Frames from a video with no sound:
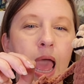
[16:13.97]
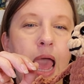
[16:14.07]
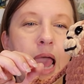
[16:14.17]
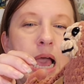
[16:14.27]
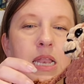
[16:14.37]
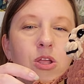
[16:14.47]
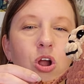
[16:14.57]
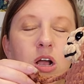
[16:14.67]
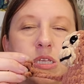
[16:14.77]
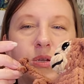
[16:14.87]
And
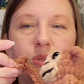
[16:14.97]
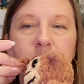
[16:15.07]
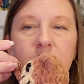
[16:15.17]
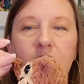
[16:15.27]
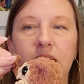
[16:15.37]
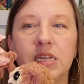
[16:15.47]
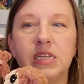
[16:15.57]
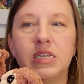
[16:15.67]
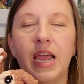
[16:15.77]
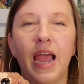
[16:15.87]
they're also designed
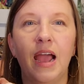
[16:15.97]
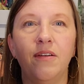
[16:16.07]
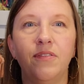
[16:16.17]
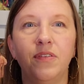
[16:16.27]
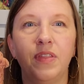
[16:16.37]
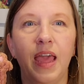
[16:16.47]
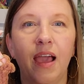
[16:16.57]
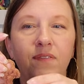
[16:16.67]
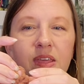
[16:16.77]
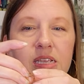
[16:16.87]
to have, they
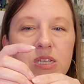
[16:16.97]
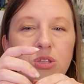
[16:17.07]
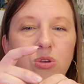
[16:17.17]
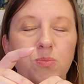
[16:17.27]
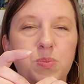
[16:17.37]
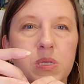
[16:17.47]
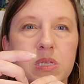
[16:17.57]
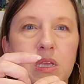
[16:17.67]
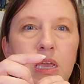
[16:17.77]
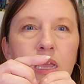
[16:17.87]
have these loops
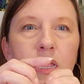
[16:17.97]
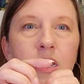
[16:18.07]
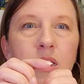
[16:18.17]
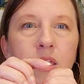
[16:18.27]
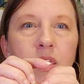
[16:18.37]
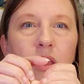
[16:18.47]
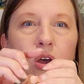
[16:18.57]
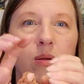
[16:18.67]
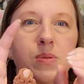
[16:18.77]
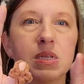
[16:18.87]
in the
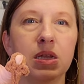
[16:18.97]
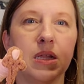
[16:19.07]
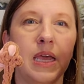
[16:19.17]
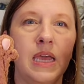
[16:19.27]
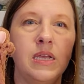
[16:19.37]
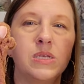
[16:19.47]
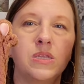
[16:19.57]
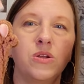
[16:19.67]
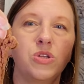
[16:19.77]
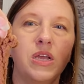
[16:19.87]
arms and the legs.
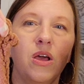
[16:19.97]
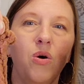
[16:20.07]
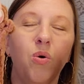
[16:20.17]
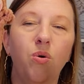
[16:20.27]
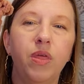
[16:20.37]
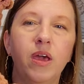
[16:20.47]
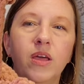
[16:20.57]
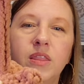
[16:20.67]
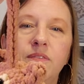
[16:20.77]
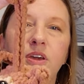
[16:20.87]
There's like a hole there at the